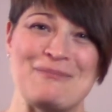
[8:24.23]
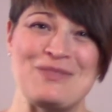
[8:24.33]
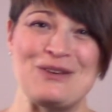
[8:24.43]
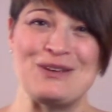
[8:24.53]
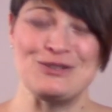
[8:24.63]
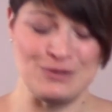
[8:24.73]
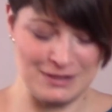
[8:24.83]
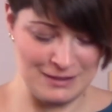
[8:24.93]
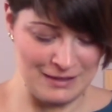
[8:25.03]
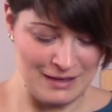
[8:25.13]

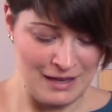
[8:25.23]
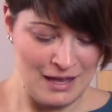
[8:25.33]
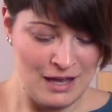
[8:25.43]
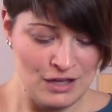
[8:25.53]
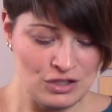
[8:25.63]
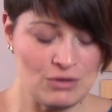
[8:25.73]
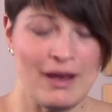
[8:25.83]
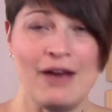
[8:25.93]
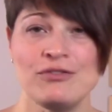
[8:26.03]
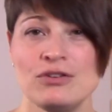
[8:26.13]
interest. So
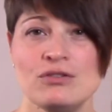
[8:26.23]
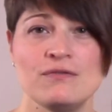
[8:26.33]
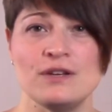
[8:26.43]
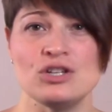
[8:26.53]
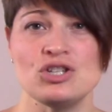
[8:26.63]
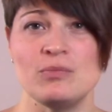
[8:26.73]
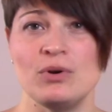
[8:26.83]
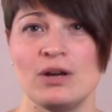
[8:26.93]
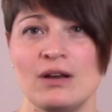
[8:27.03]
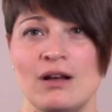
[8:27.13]
after you finish a
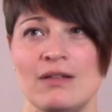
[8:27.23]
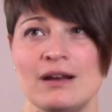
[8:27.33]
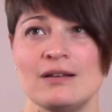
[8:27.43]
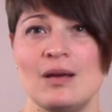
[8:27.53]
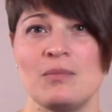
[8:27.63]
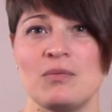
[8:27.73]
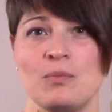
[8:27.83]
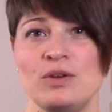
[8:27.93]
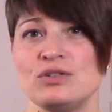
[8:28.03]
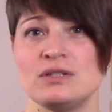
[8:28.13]
book, a lot of times
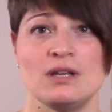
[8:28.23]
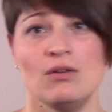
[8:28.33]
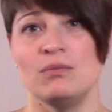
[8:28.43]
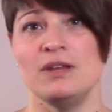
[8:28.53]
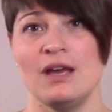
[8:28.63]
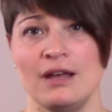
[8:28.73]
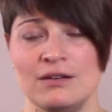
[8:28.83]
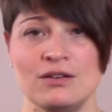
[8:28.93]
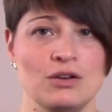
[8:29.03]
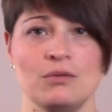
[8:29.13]
we just say, "Oh, the
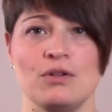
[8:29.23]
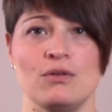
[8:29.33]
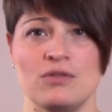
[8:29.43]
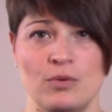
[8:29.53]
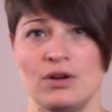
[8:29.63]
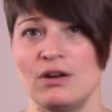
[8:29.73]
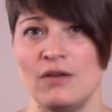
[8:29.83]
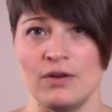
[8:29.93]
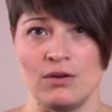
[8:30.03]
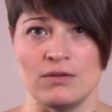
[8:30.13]
end," and close the book and
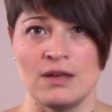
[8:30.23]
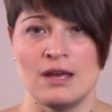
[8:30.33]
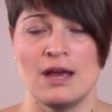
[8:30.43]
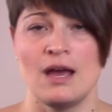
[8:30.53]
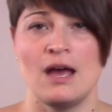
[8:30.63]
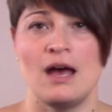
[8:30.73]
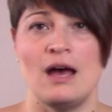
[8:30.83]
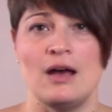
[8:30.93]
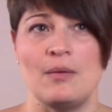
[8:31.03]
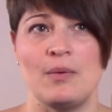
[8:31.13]
off it goes.
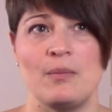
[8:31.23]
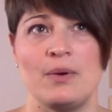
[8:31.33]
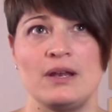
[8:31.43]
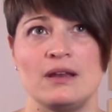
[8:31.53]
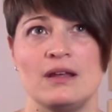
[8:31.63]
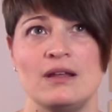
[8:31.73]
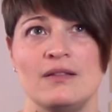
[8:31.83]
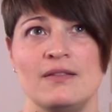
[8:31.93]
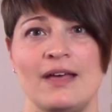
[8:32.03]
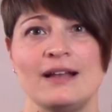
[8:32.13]
But
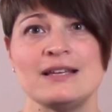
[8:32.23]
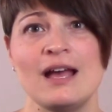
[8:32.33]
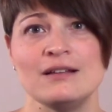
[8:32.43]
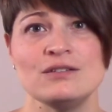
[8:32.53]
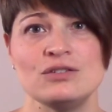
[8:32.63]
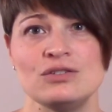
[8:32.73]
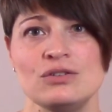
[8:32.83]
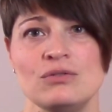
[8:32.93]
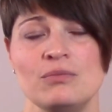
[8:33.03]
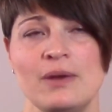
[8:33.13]
that tends
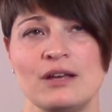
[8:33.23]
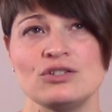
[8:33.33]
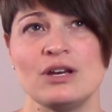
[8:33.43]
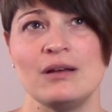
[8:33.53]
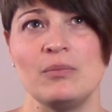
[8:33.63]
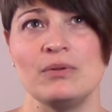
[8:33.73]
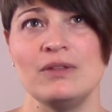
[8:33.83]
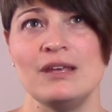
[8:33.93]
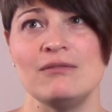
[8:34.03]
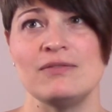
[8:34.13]
to make a child
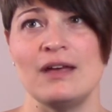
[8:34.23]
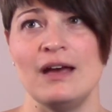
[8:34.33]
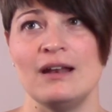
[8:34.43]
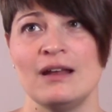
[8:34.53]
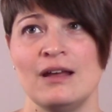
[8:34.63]
believe that